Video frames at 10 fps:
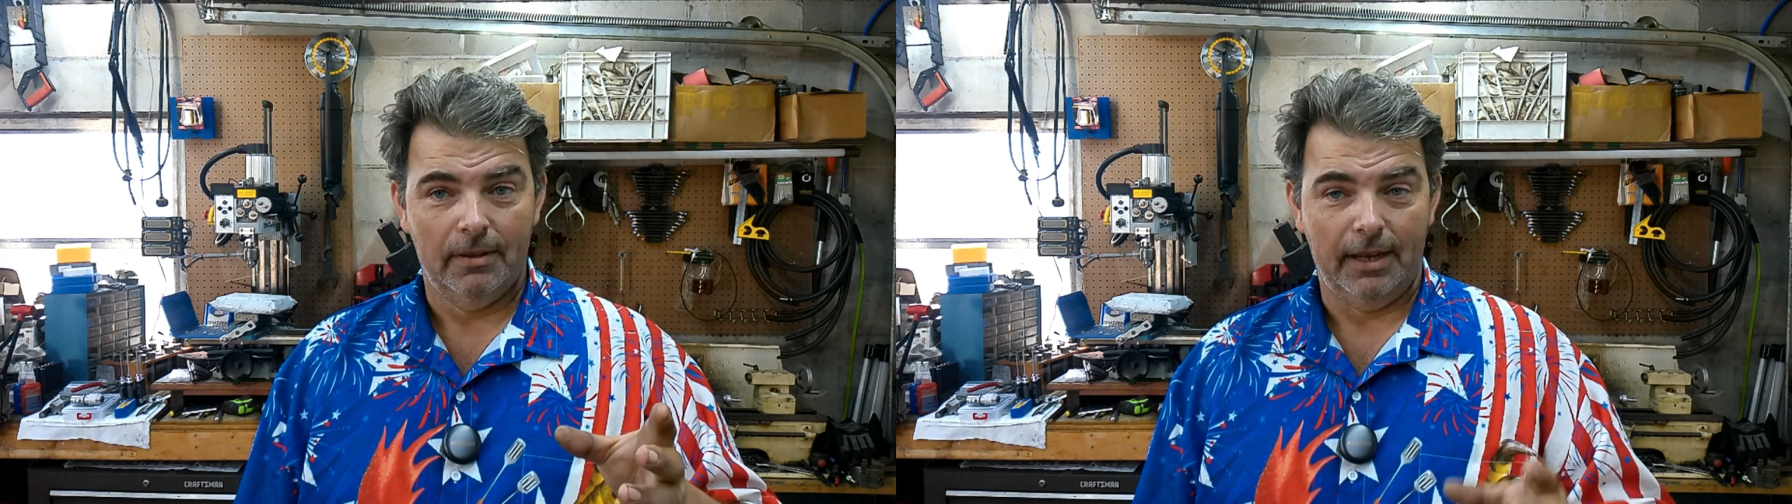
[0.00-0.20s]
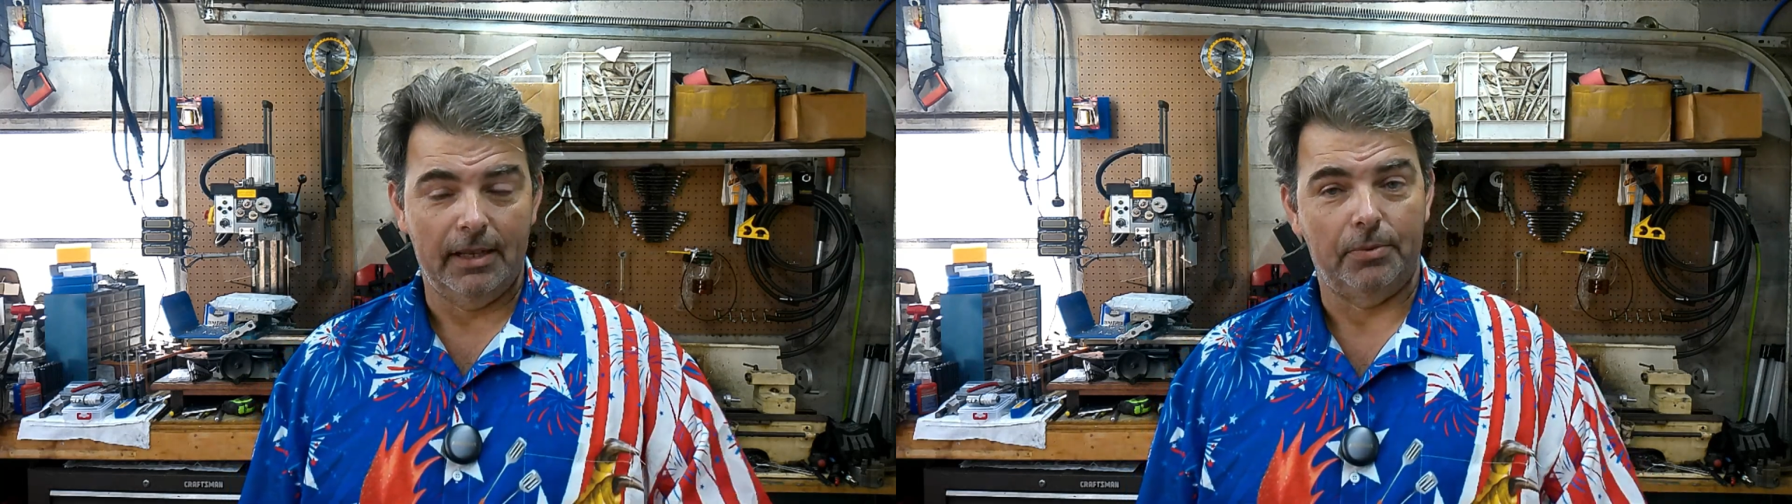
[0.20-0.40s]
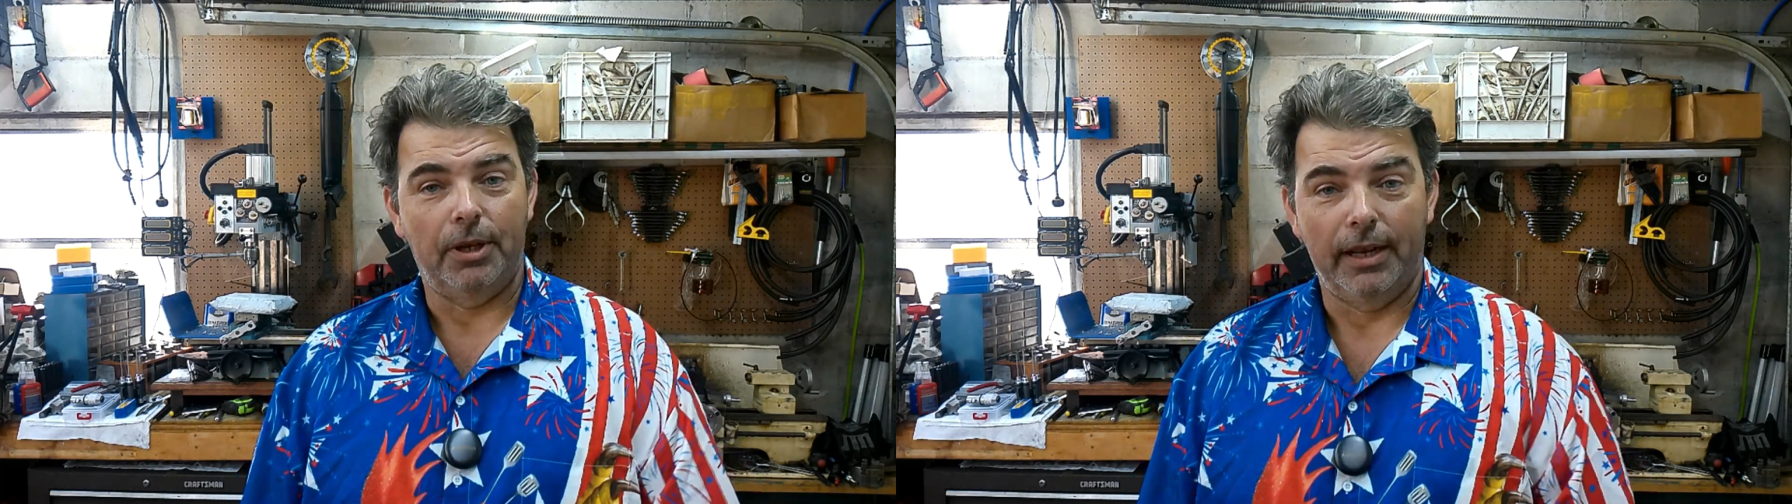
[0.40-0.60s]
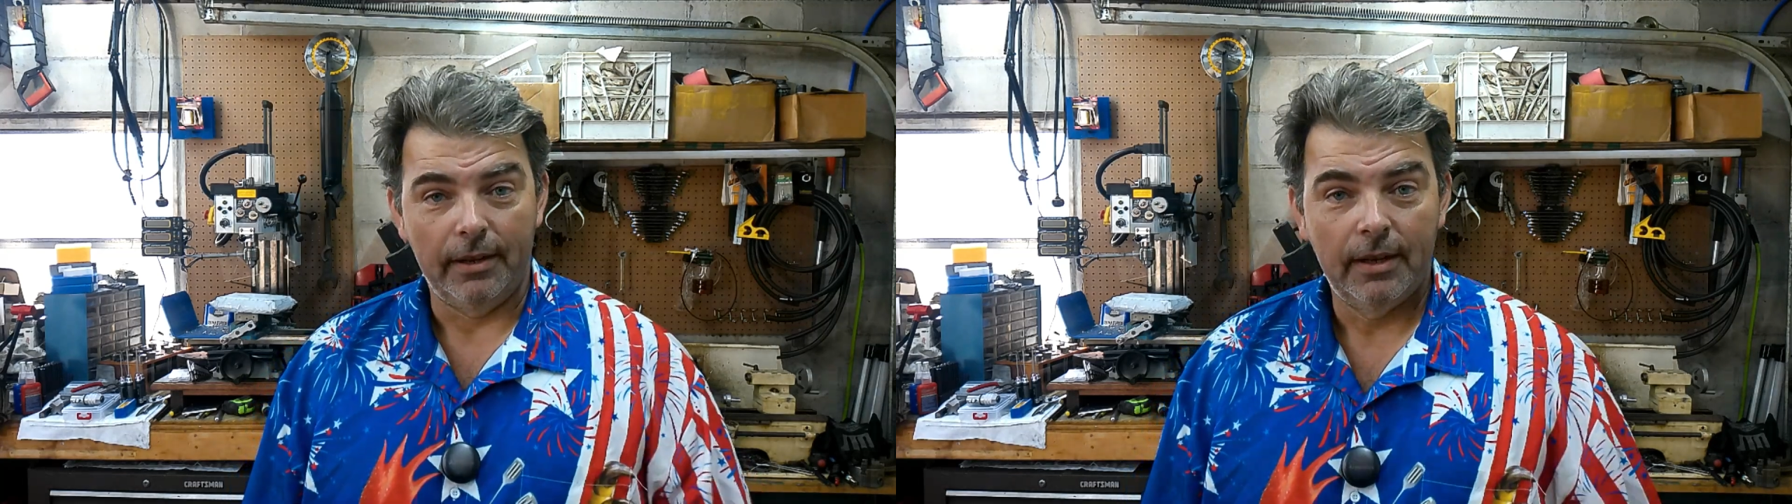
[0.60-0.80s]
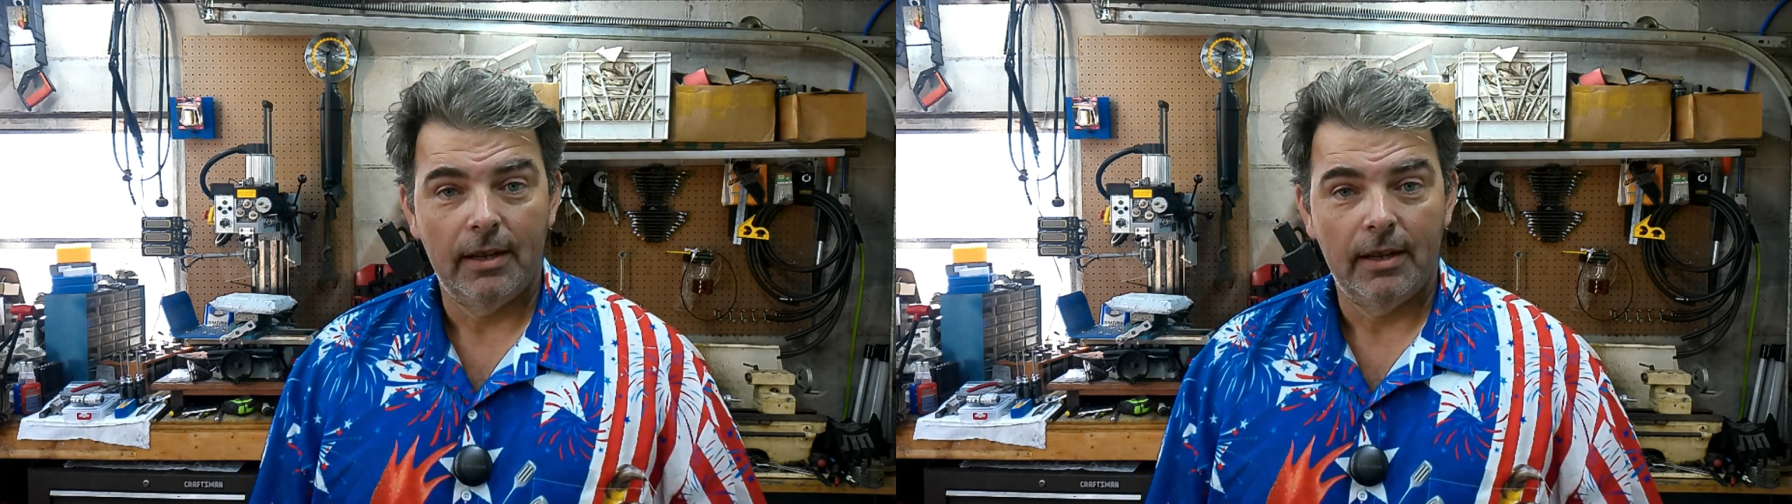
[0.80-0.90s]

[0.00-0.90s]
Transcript: guess what?